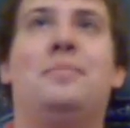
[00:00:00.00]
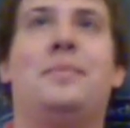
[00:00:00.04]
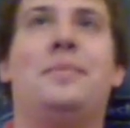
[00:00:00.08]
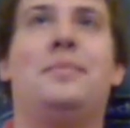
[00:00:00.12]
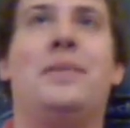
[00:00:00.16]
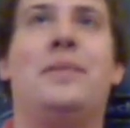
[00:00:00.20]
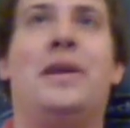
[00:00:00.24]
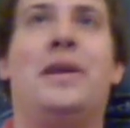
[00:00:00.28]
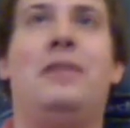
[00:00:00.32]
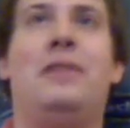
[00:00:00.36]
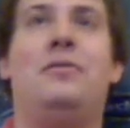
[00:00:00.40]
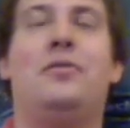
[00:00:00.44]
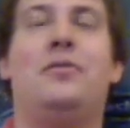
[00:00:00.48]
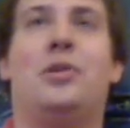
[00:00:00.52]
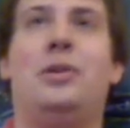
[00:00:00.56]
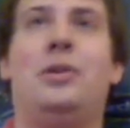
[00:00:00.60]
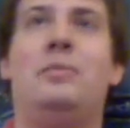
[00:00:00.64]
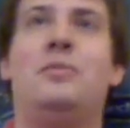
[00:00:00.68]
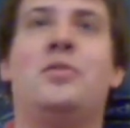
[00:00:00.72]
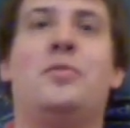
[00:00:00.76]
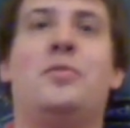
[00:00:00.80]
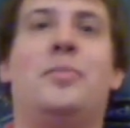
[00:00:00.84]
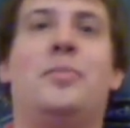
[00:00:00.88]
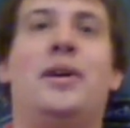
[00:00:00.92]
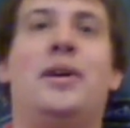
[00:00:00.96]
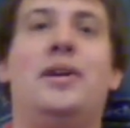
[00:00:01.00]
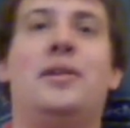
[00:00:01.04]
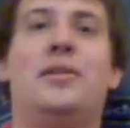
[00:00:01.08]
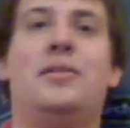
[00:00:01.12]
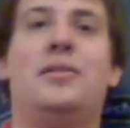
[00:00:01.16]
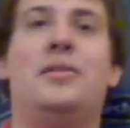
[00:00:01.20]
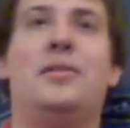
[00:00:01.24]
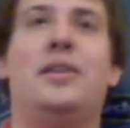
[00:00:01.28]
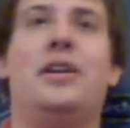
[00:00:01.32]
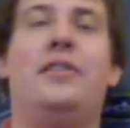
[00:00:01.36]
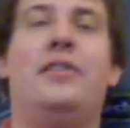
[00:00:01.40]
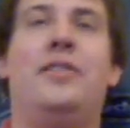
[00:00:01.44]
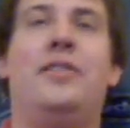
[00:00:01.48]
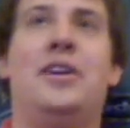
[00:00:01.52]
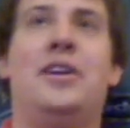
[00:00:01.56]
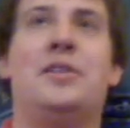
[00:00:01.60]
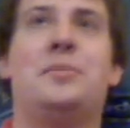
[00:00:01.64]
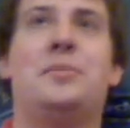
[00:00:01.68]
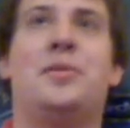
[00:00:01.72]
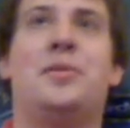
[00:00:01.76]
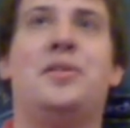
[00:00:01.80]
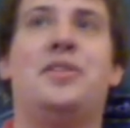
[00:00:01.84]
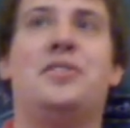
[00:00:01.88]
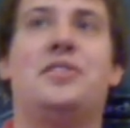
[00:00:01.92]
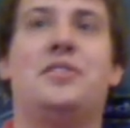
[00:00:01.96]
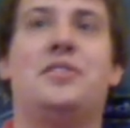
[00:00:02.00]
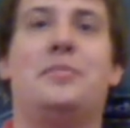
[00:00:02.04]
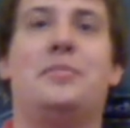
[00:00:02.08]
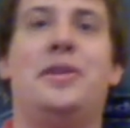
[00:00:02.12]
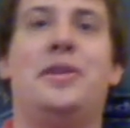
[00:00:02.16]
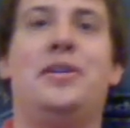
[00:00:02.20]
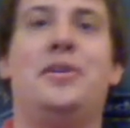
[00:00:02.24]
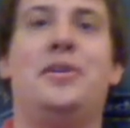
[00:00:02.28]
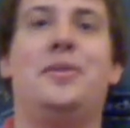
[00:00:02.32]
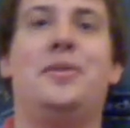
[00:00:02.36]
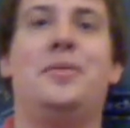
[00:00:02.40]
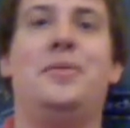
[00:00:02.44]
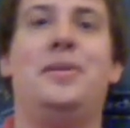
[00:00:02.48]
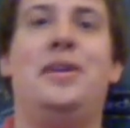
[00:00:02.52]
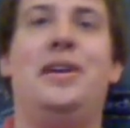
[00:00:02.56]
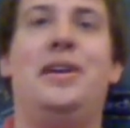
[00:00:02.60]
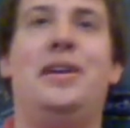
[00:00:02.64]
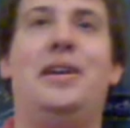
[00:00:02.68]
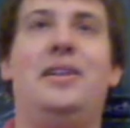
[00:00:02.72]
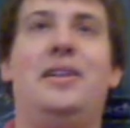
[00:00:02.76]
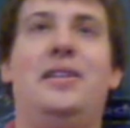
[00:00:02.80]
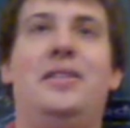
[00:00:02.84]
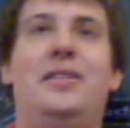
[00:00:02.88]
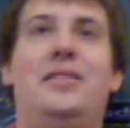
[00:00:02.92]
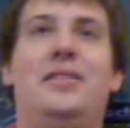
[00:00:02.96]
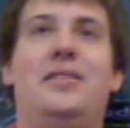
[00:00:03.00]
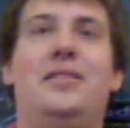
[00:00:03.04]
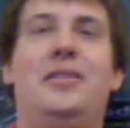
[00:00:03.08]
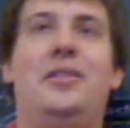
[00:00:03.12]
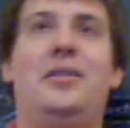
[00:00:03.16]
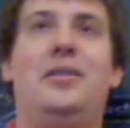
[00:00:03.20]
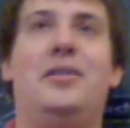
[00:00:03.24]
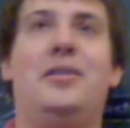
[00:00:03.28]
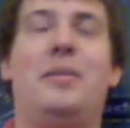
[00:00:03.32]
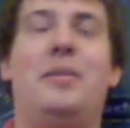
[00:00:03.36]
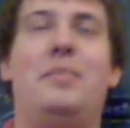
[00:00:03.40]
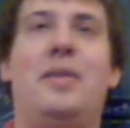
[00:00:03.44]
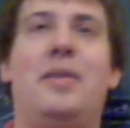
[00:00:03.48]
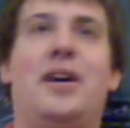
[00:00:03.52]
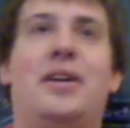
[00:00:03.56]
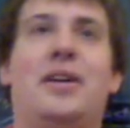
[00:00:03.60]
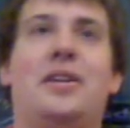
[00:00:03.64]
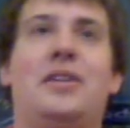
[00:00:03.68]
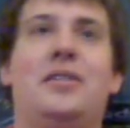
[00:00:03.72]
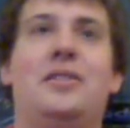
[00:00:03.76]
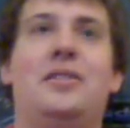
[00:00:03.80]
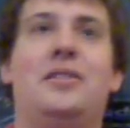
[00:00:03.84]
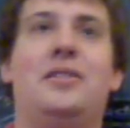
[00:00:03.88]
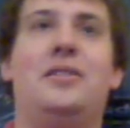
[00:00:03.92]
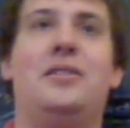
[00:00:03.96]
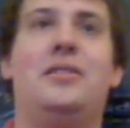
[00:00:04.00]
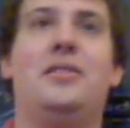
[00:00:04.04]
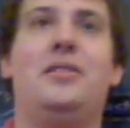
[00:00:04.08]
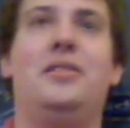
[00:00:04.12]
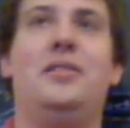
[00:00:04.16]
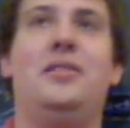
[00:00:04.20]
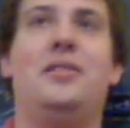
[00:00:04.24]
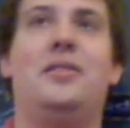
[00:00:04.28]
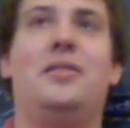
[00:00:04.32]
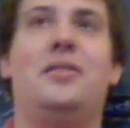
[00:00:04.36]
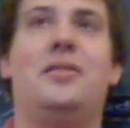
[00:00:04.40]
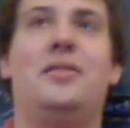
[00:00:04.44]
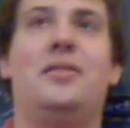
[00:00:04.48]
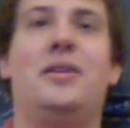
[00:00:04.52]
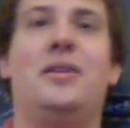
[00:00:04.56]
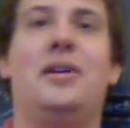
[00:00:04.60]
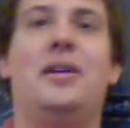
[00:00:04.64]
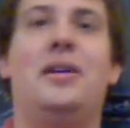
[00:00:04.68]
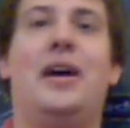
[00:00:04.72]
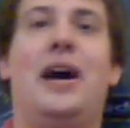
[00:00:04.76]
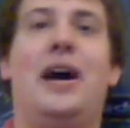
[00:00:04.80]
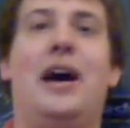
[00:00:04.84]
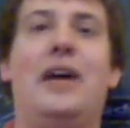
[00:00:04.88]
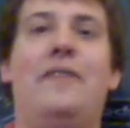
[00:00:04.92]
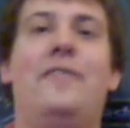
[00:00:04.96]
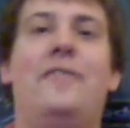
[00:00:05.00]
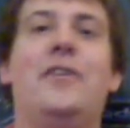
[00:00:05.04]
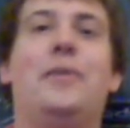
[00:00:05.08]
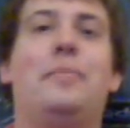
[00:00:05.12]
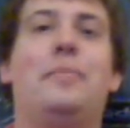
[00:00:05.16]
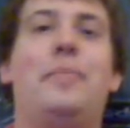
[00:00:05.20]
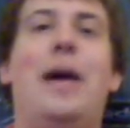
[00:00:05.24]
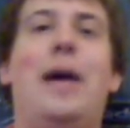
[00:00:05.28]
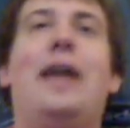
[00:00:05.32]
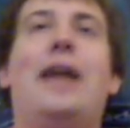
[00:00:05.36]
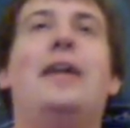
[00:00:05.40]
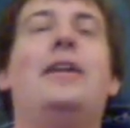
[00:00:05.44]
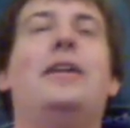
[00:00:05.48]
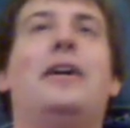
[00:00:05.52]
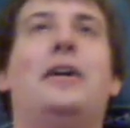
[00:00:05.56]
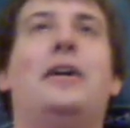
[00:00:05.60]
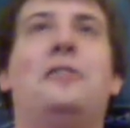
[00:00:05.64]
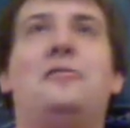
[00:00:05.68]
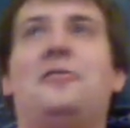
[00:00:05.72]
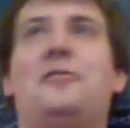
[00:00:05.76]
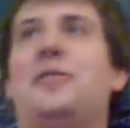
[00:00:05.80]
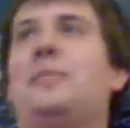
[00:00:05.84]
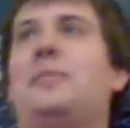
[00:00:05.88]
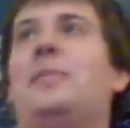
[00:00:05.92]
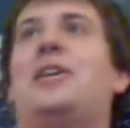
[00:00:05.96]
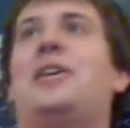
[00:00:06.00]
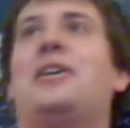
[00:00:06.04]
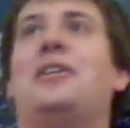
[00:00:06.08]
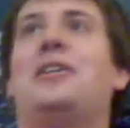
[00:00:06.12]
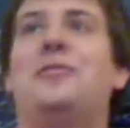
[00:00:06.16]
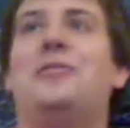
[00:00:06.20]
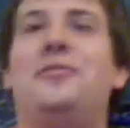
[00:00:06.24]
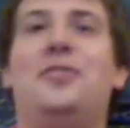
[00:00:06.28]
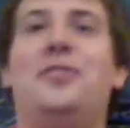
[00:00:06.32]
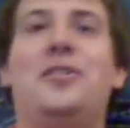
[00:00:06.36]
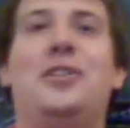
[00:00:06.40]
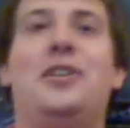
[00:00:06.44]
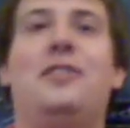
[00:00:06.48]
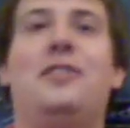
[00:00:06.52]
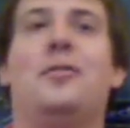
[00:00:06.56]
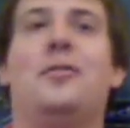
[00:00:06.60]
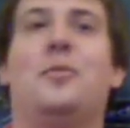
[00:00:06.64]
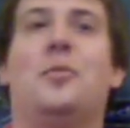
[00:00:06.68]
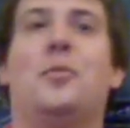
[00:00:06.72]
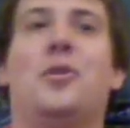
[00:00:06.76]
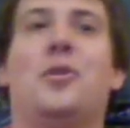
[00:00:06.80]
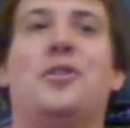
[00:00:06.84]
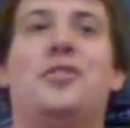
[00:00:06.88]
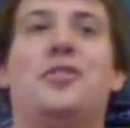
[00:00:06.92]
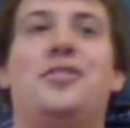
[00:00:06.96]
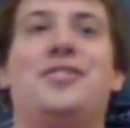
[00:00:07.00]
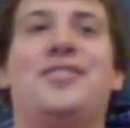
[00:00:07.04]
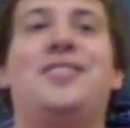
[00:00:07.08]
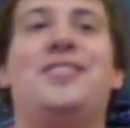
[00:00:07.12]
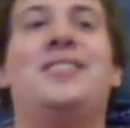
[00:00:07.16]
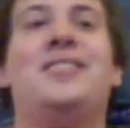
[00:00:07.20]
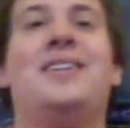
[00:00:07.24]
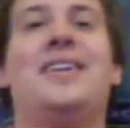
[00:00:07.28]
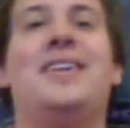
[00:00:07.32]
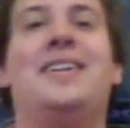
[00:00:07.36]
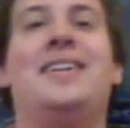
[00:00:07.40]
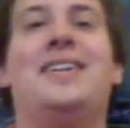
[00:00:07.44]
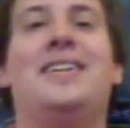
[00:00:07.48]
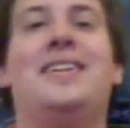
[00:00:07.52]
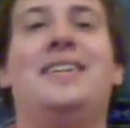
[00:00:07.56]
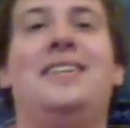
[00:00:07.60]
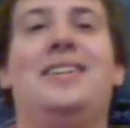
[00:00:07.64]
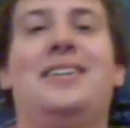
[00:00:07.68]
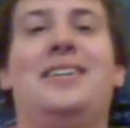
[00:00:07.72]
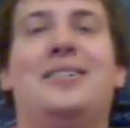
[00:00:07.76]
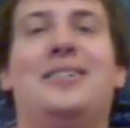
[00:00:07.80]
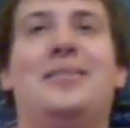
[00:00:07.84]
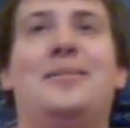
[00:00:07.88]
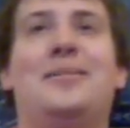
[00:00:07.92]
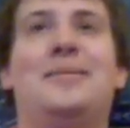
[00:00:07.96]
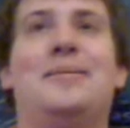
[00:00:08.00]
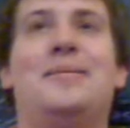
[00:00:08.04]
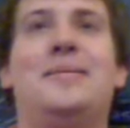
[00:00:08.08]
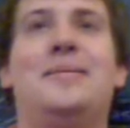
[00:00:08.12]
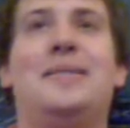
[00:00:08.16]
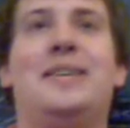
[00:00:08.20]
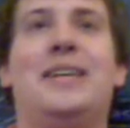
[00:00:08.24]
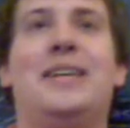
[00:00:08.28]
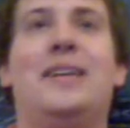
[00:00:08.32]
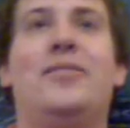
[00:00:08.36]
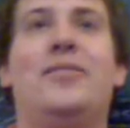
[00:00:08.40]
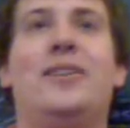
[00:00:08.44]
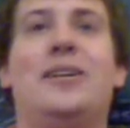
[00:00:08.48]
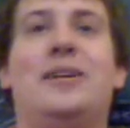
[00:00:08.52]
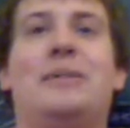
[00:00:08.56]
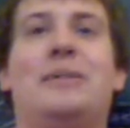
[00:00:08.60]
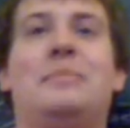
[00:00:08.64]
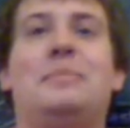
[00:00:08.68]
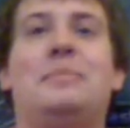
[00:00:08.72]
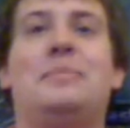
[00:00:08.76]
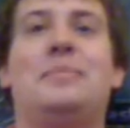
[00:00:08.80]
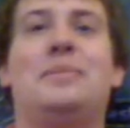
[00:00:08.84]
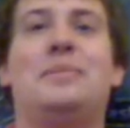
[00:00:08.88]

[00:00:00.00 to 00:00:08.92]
I have dreams of my own. I have aspirations of my own, and I'm not gonna. I feel bad enough. I'm not gonna feel even worse. Giving up